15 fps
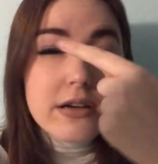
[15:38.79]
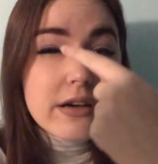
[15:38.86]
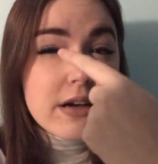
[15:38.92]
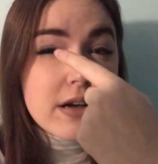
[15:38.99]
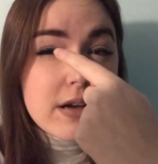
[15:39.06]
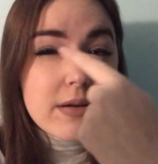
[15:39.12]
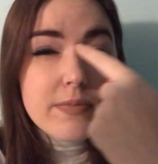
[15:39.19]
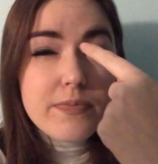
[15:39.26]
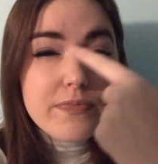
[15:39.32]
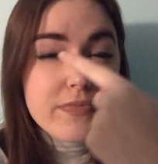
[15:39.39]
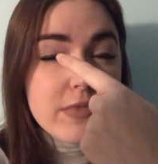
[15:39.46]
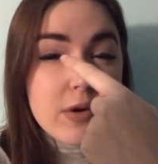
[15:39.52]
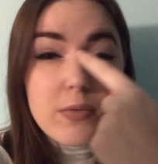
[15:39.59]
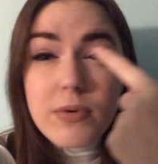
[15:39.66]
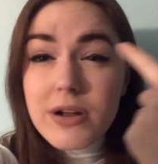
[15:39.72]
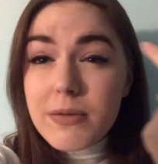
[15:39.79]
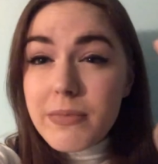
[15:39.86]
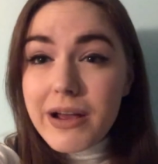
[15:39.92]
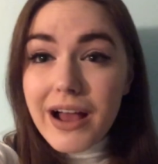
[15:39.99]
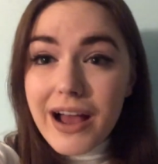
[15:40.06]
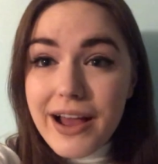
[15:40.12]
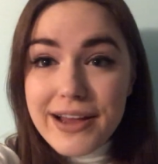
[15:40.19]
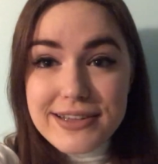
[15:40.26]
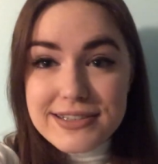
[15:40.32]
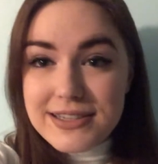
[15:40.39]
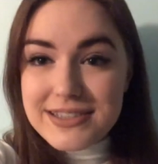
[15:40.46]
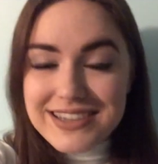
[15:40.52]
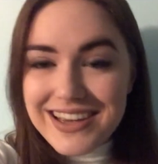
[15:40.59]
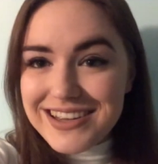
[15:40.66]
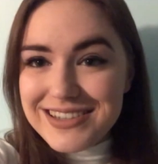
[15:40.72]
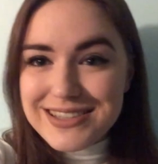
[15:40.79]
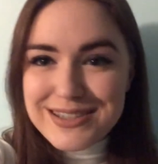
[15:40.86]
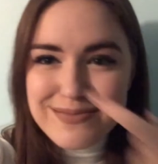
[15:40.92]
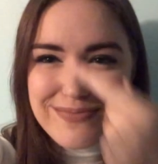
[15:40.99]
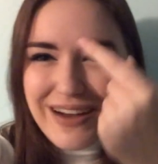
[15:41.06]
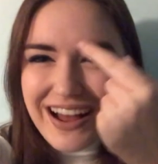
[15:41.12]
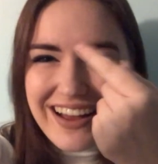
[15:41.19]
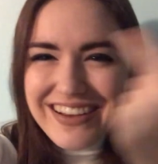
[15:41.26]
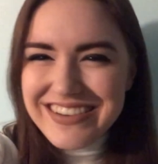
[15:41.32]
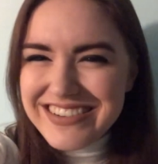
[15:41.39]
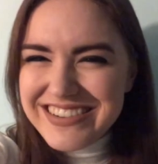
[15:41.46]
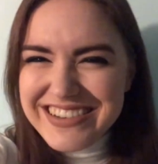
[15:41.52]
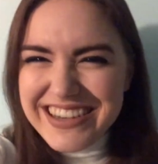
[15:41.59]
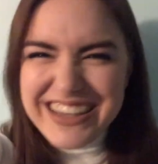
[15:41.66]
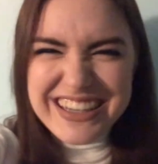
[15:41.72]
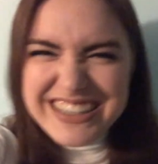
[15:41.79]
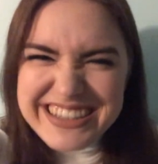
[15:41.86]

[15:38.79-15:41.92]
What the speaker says: one of my eyes, it's like smudged.